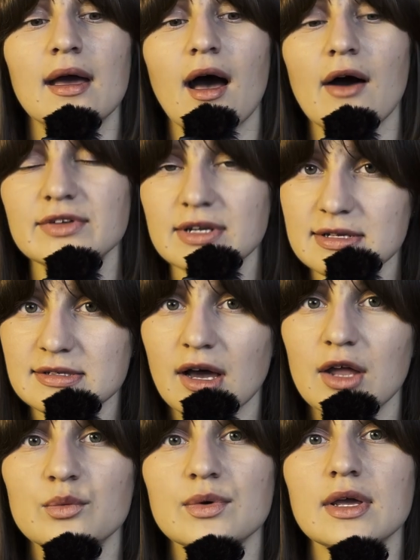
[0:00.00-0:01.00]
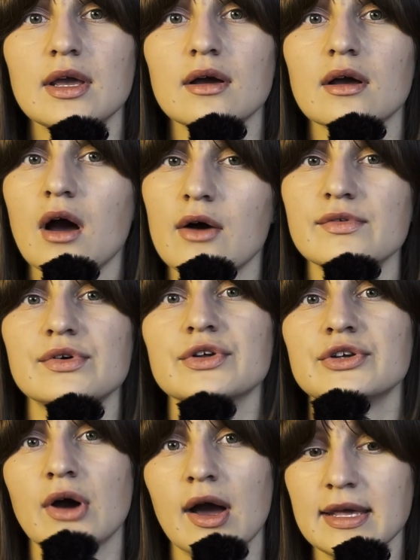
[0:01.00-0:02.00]
After design, we cover
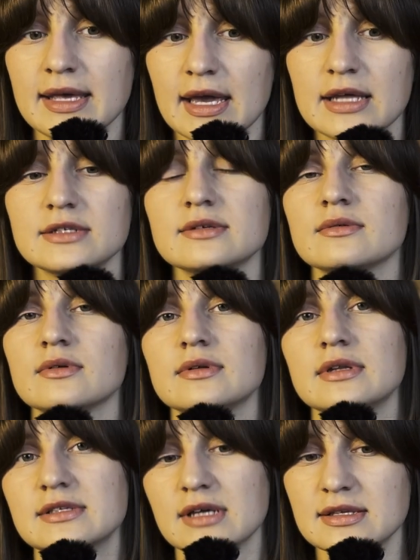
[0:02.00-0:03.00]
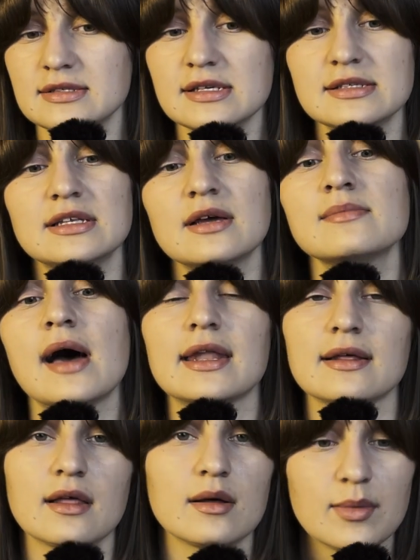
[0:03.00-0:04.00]
UI kit, design system, and
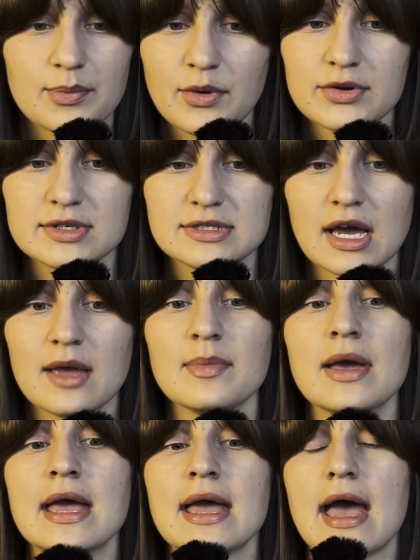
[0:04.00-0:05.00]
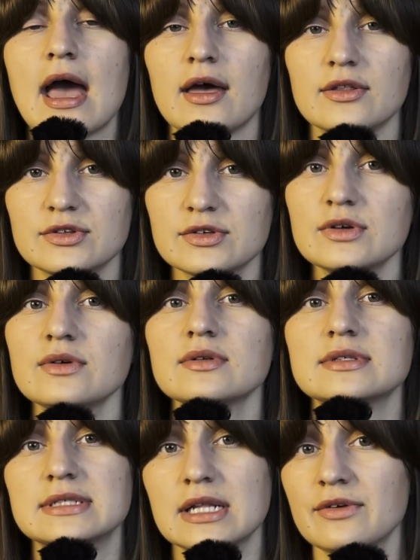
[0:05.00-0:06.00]
clickable prototype, and do
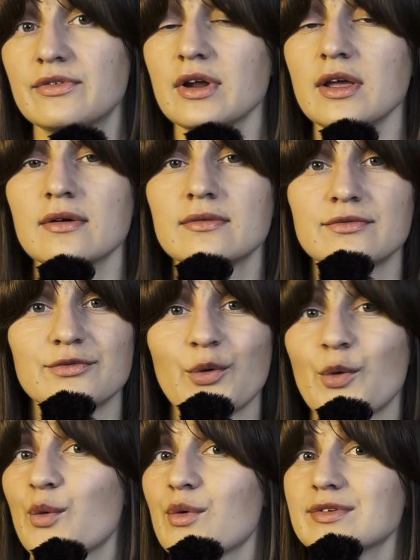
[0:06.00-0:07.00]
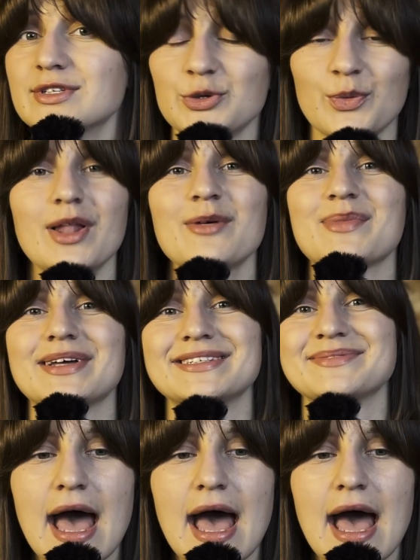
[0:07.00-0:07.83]
delivery for development.